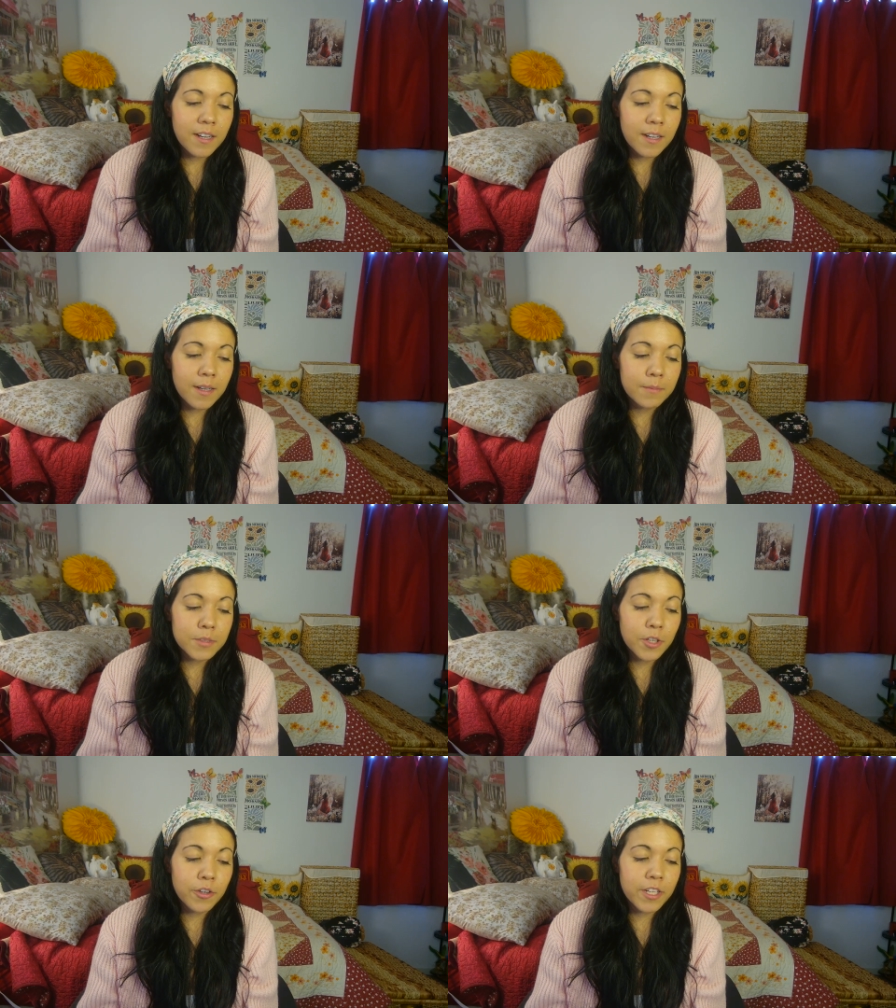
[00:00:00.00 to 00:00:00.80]

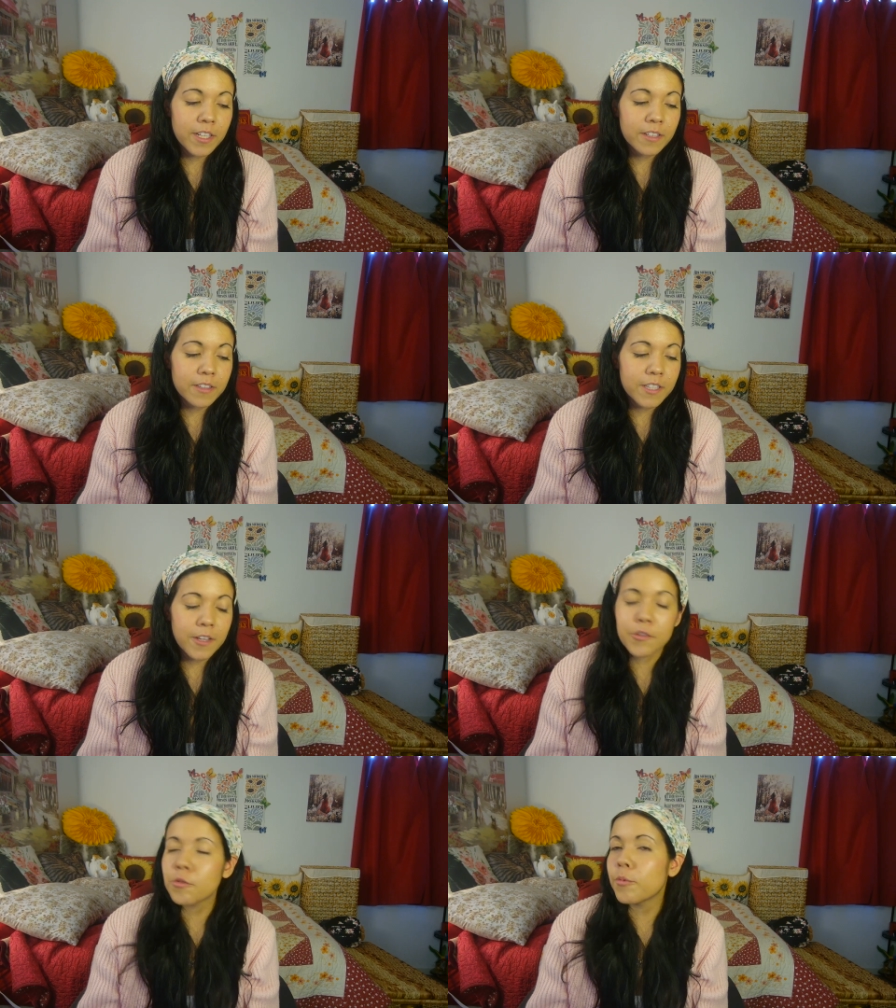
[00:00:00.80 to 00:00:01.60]
um, turning
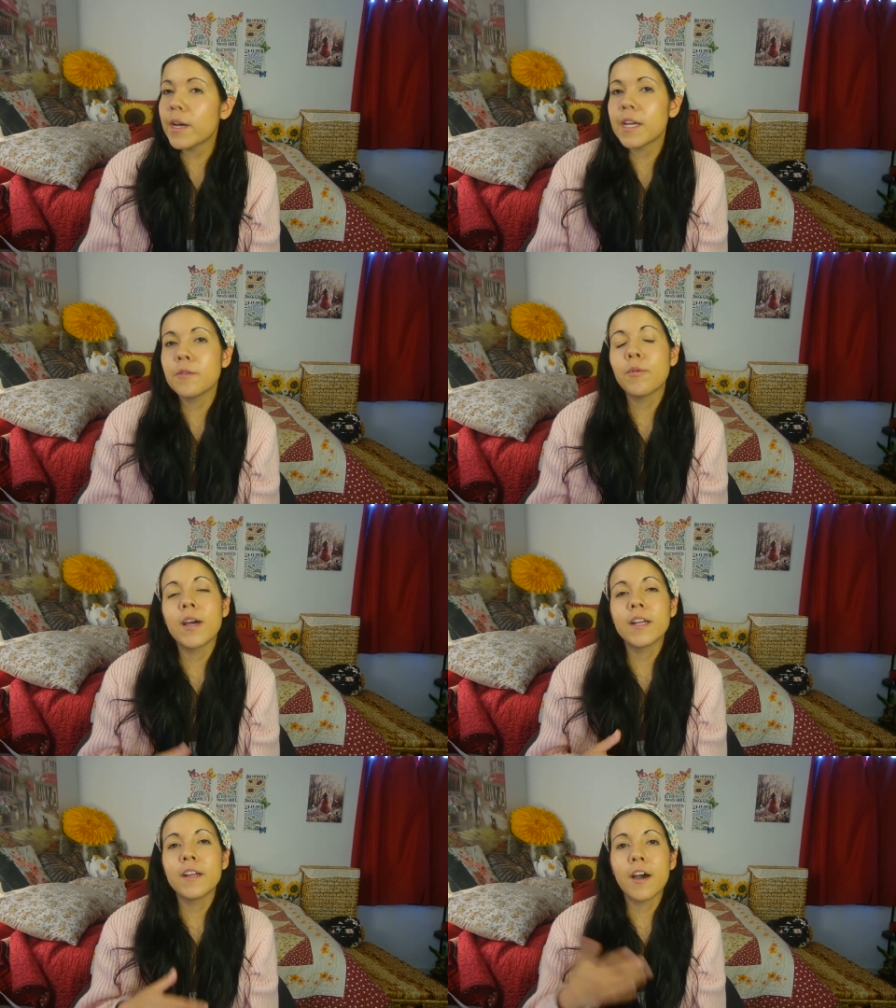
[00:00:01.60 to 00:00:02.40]
the other way
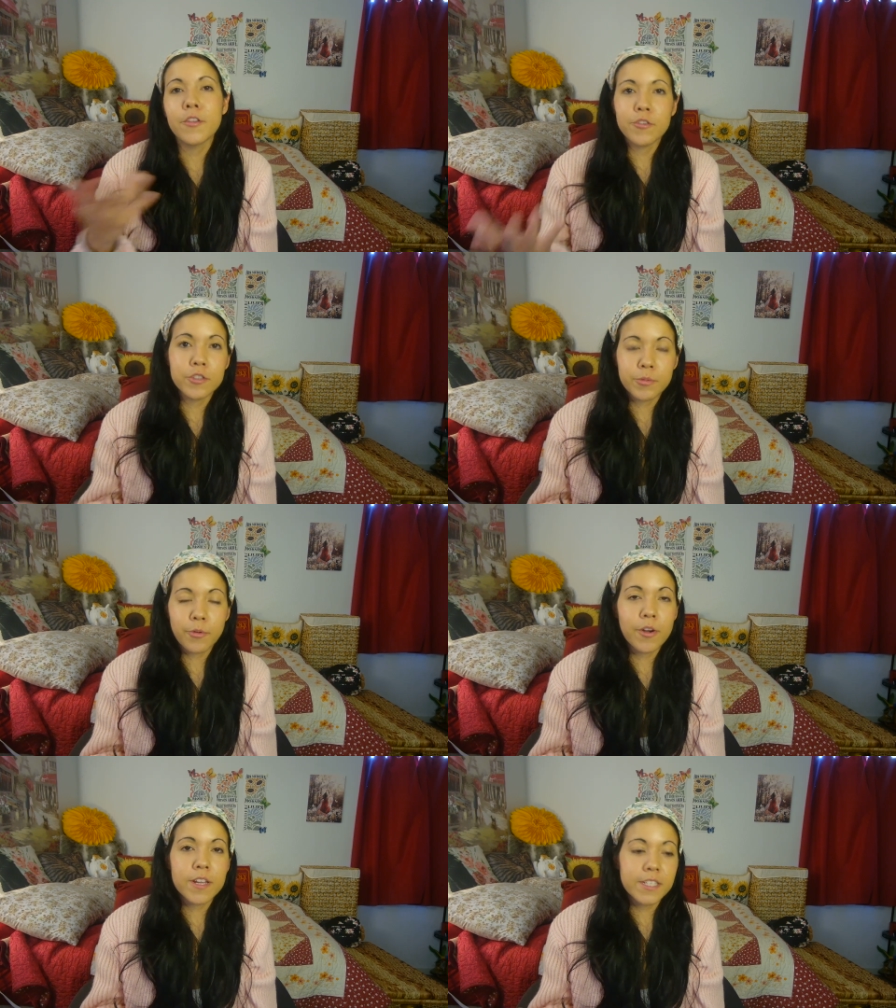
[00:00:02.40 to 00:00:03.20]
when
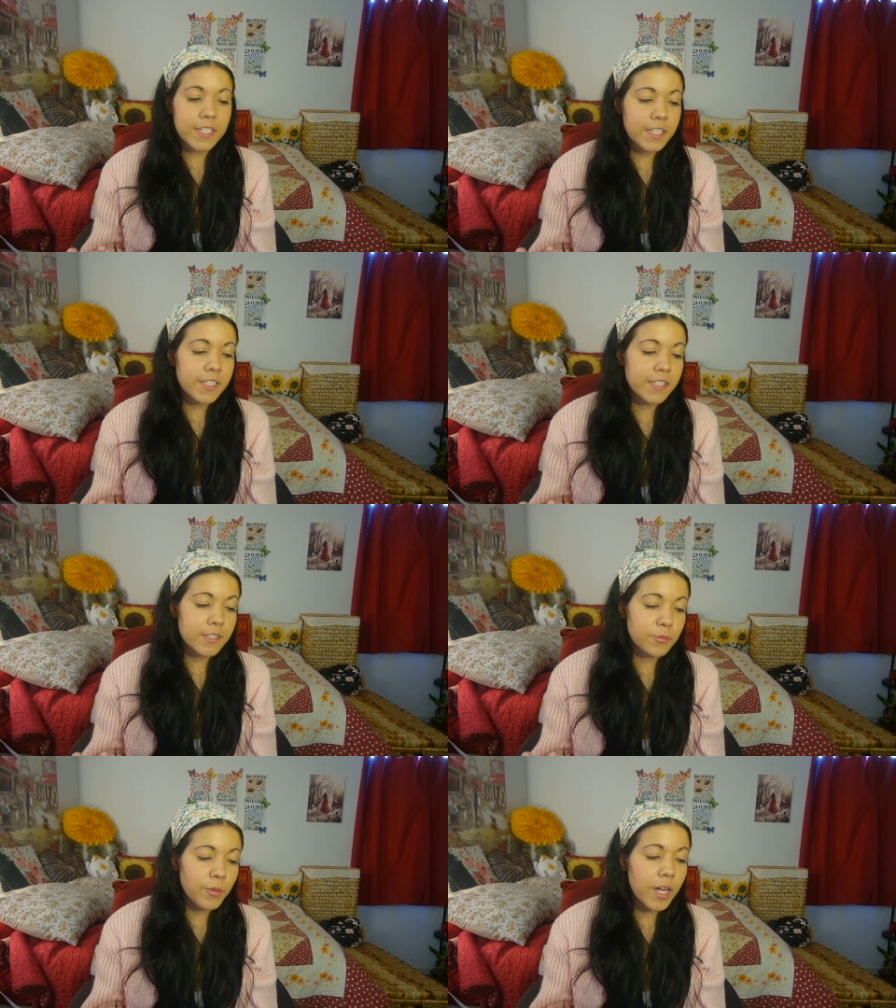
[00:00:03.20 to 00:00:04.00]
others were in need
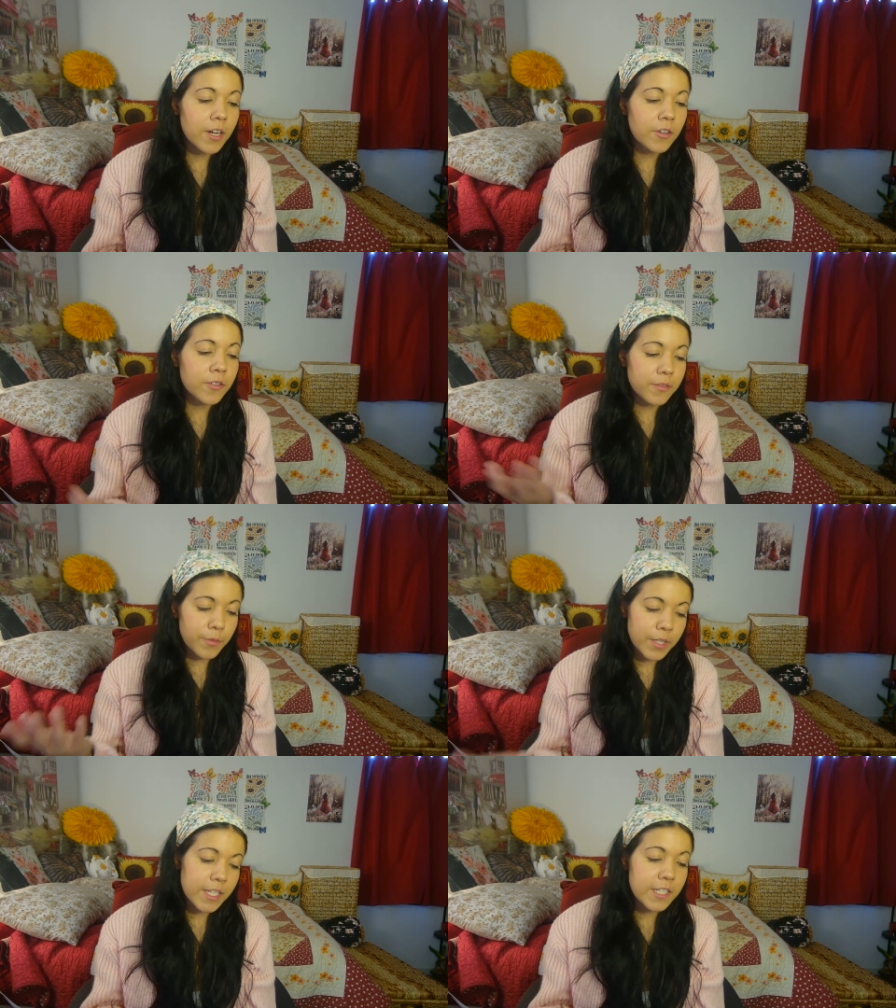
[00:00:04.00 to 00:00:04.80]
as well.
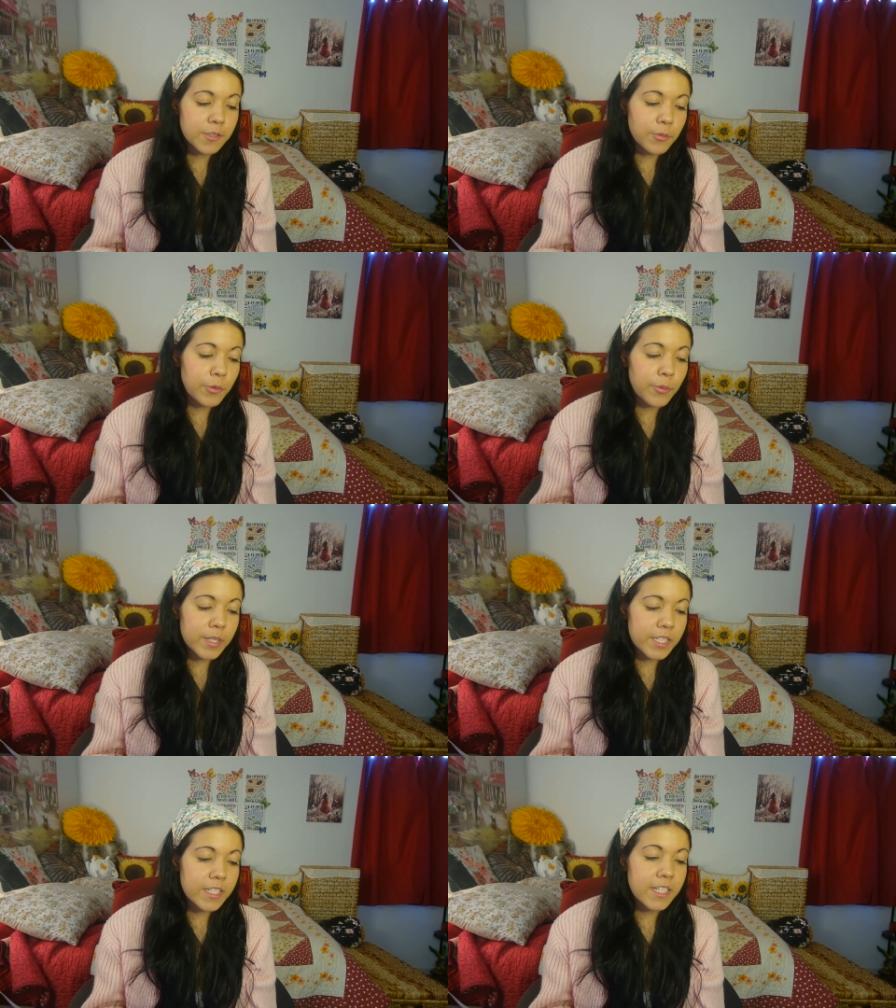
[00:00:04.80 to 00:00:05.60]
When Israel
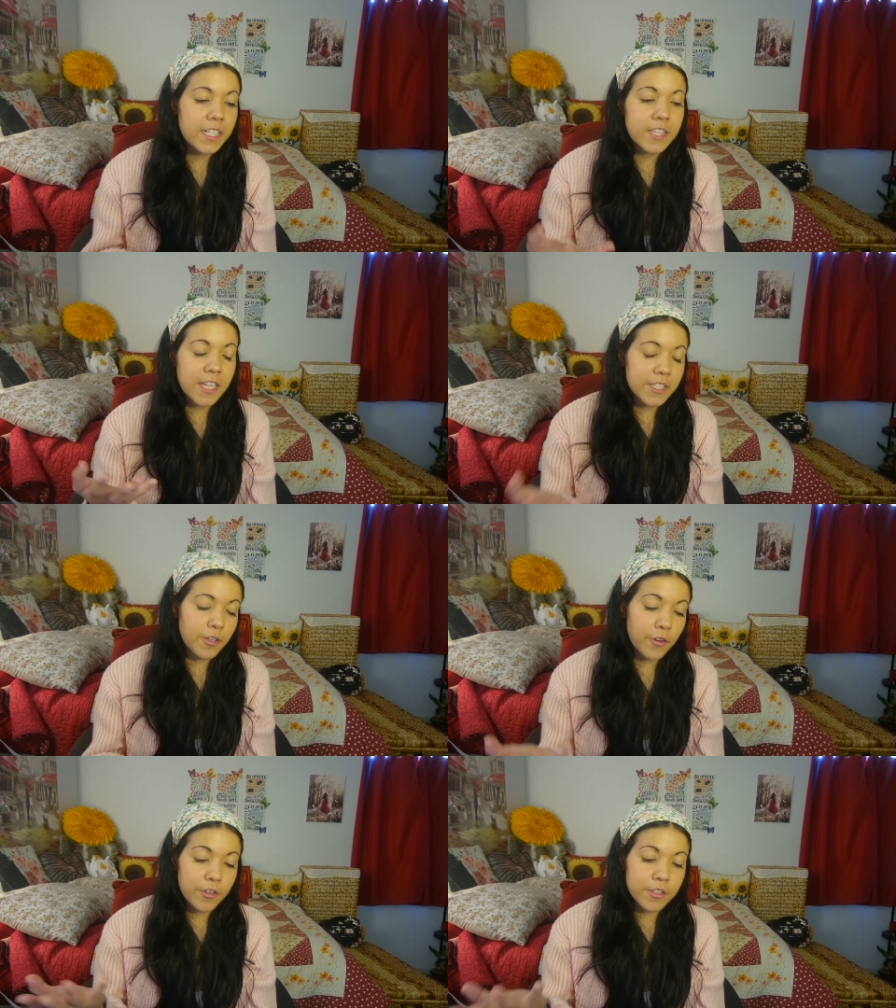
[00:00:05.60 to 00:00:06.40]
was in need, they
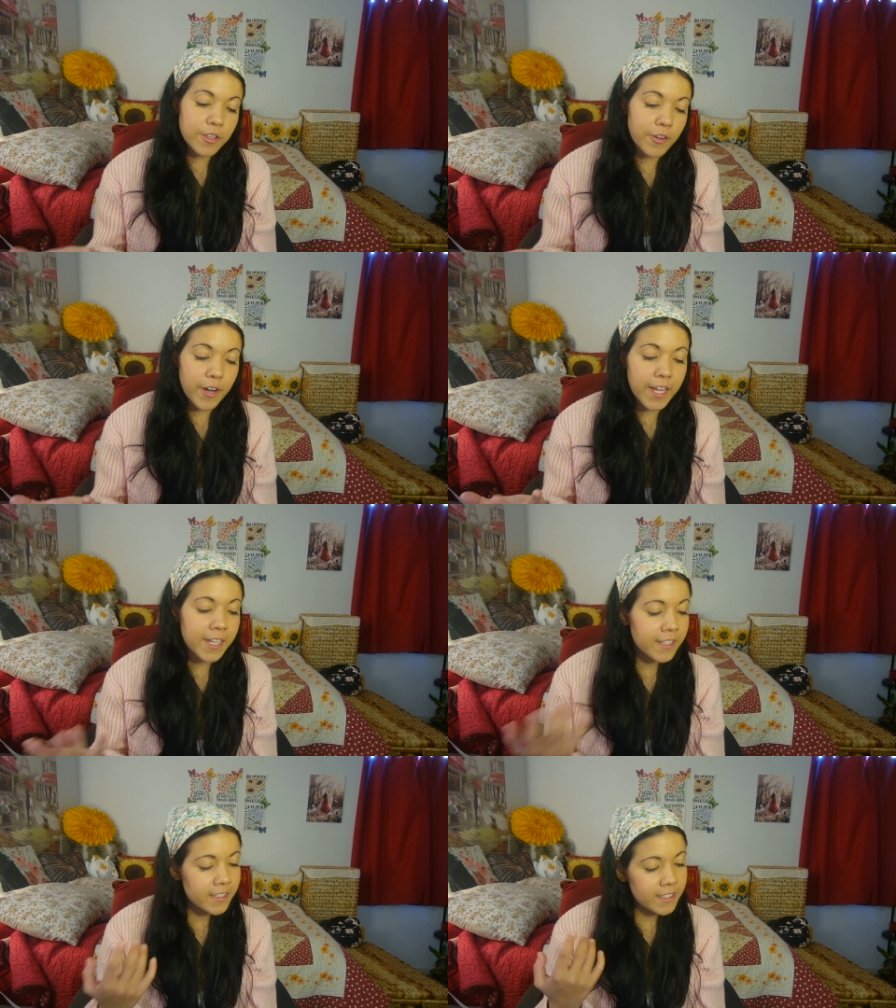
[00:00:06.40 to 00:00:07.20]
turned their
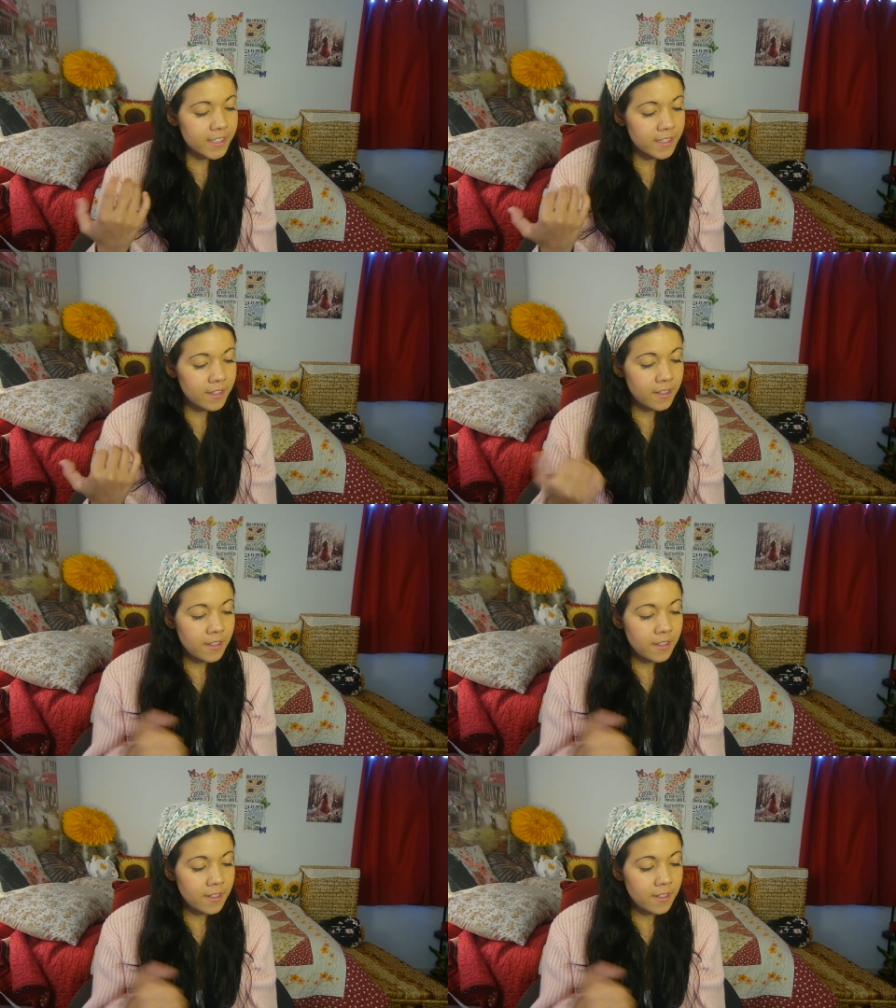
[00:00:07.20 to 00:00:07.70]
heads.